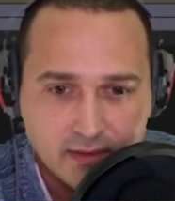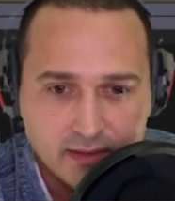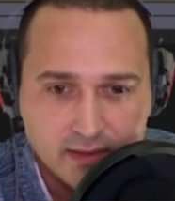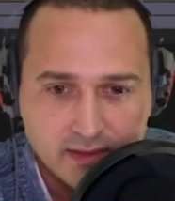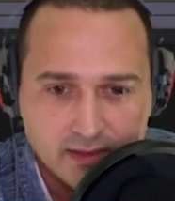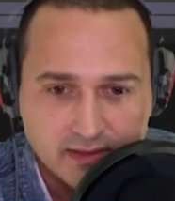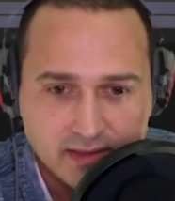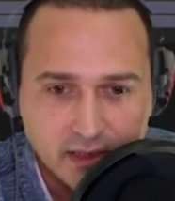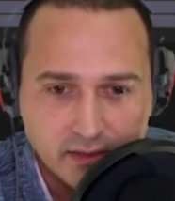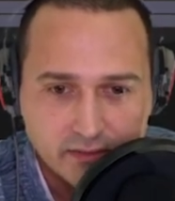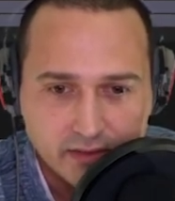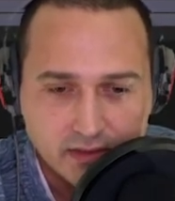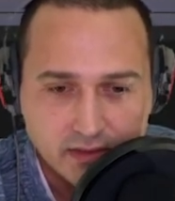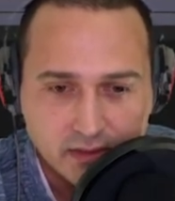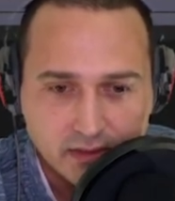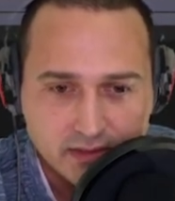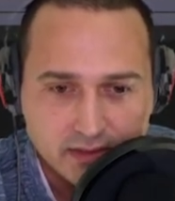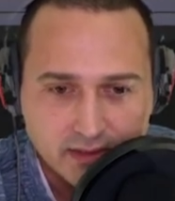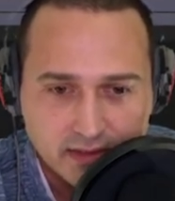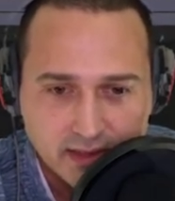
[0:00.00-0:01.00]
Let's see how it
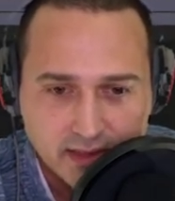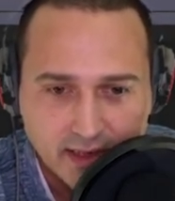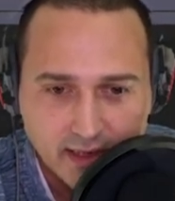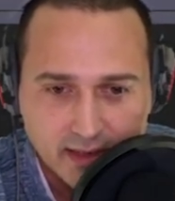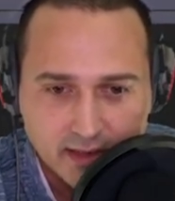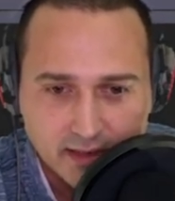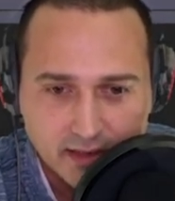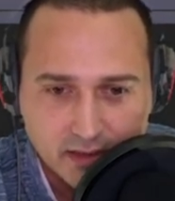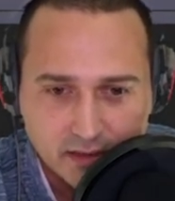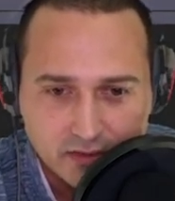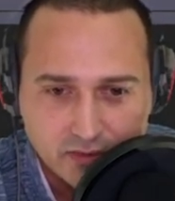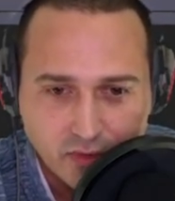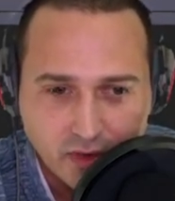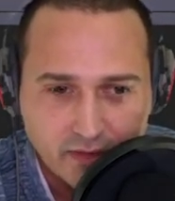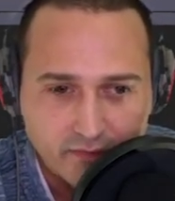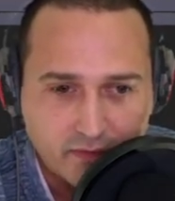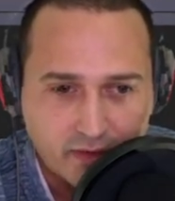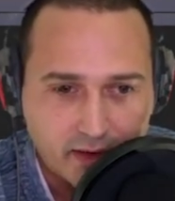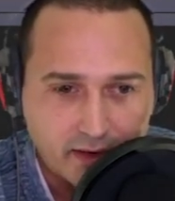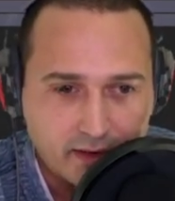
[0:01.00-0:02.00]
looks. Yeah, it looks
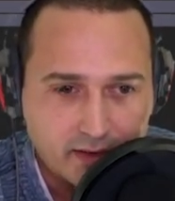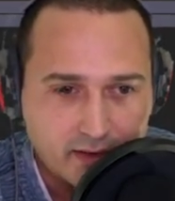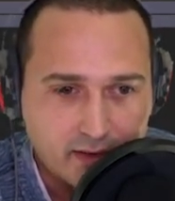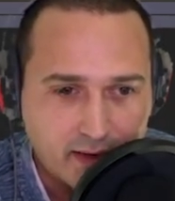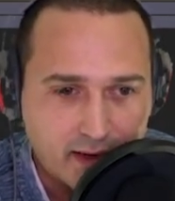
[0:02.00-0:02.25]
quite fine.